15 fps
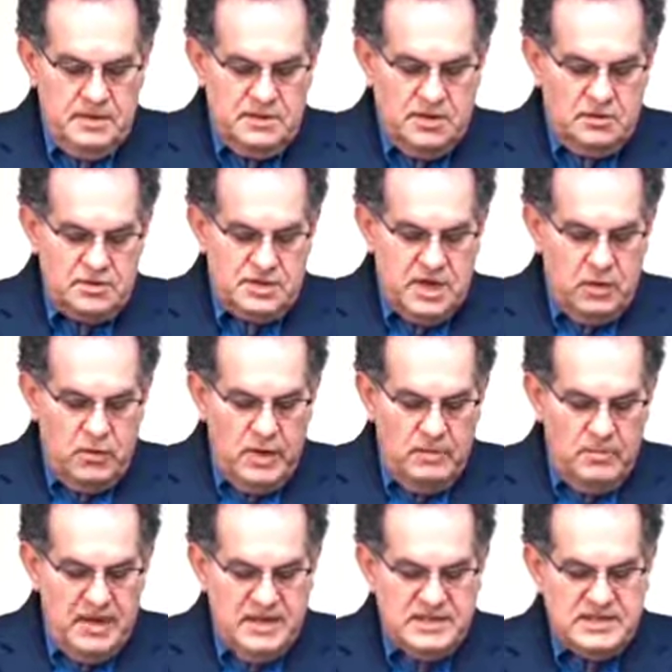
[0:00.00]
So shall
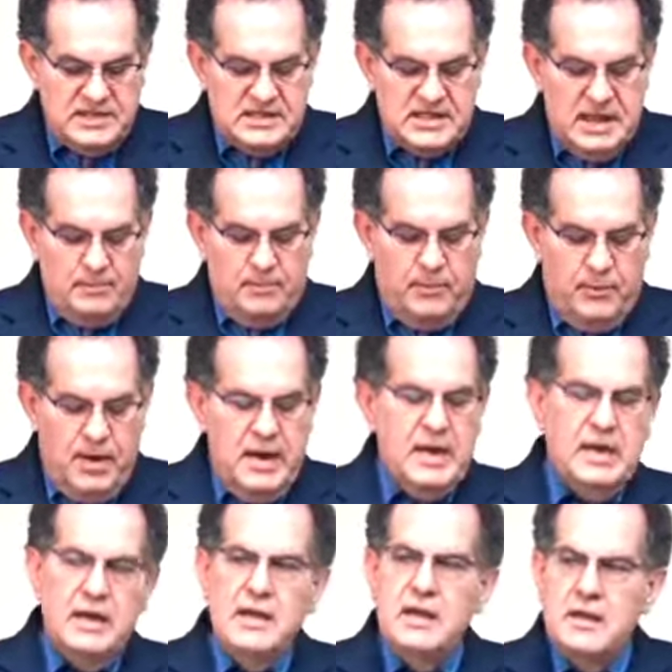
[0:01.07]
we be
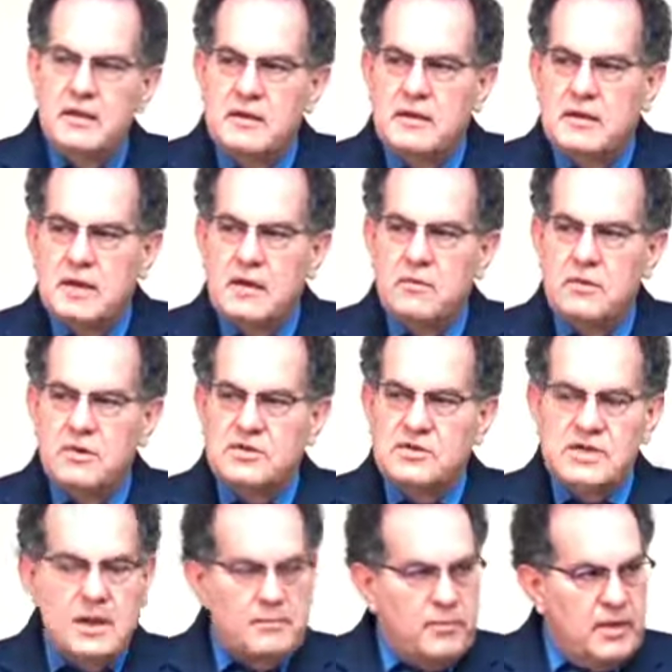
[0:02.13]
separated. That word
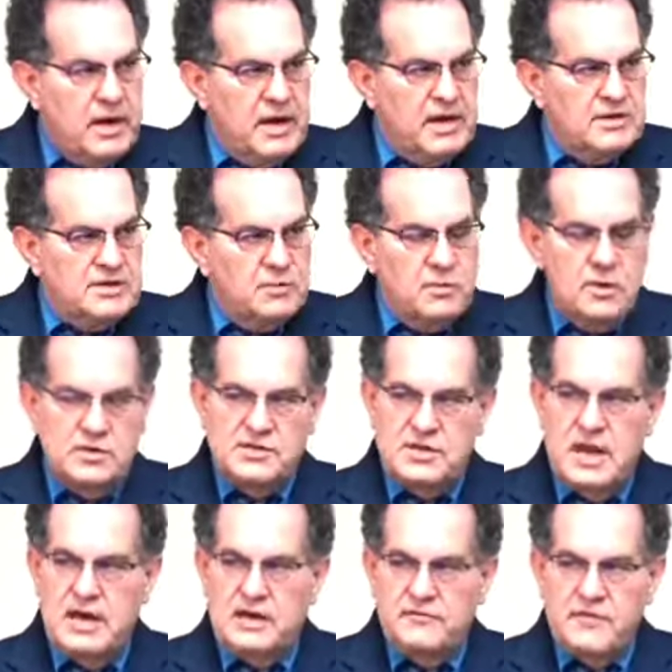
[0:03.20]
separated is the word
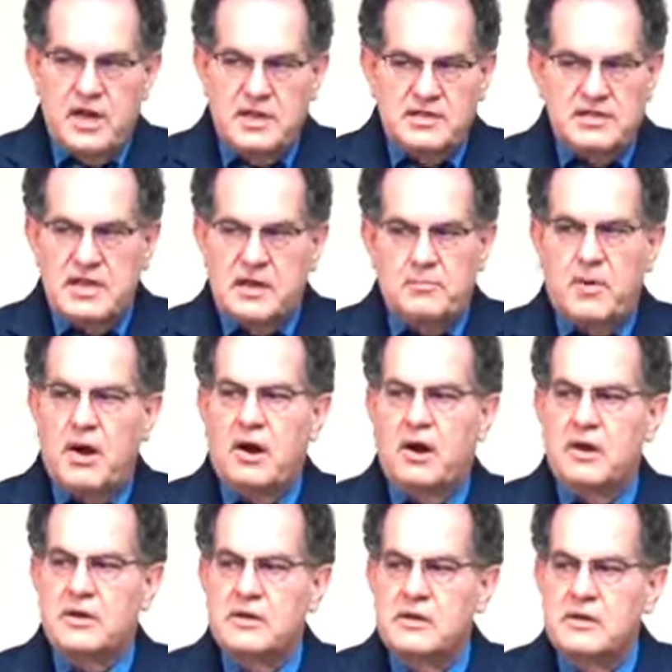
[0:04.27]
sanctified, set
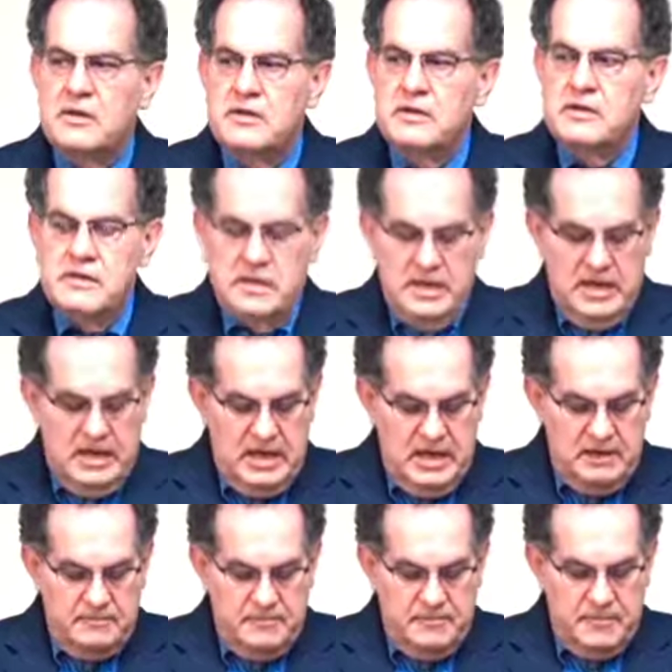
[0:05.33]
apart in
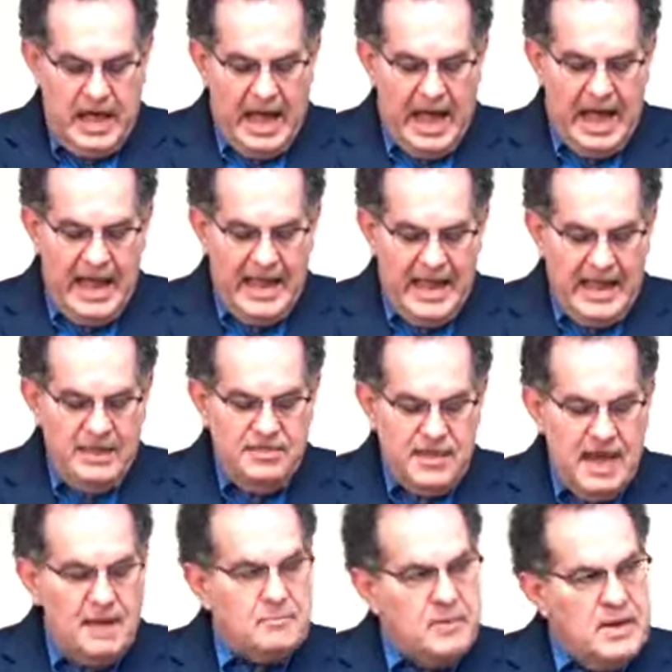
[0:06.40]
him, I and
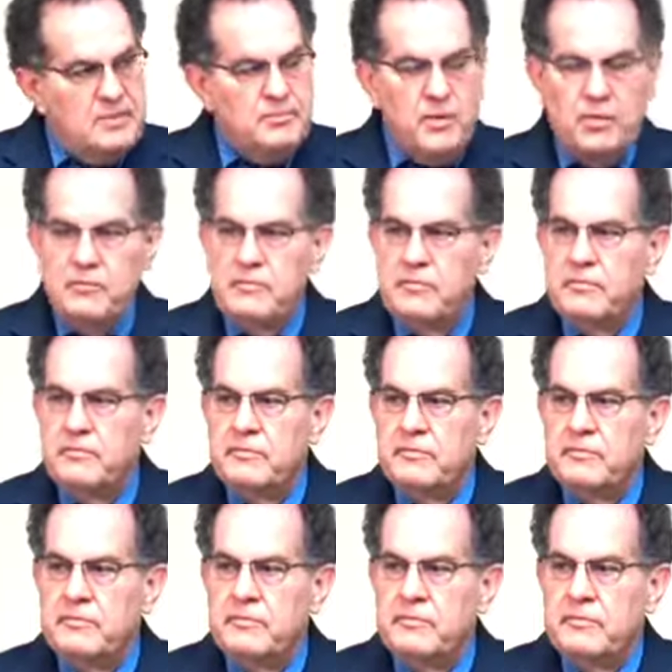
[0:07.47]
thy people.
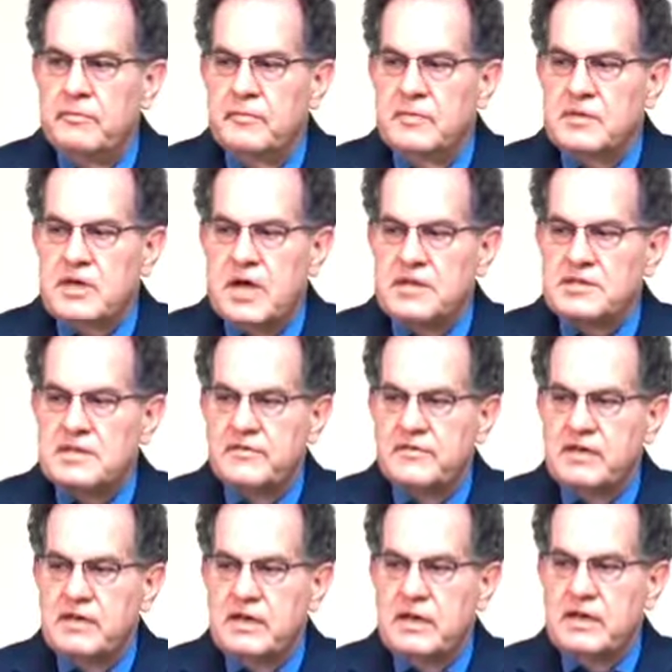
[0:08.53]
John
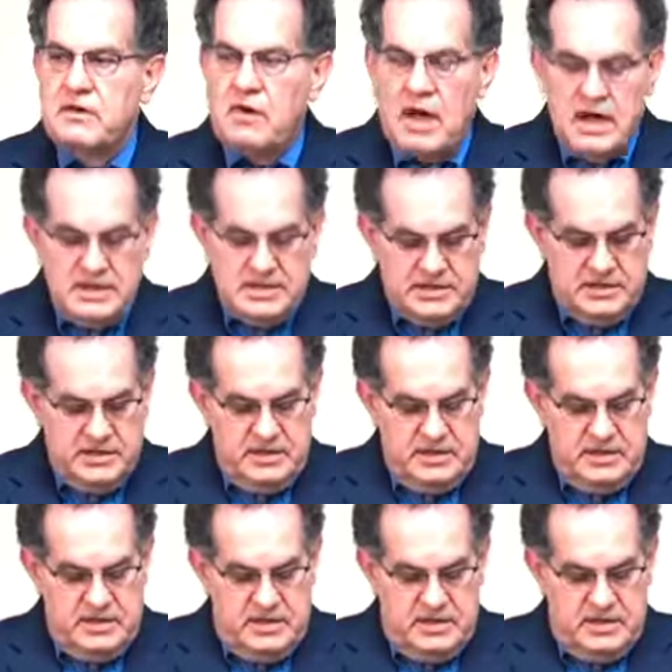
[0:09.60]
17, Christ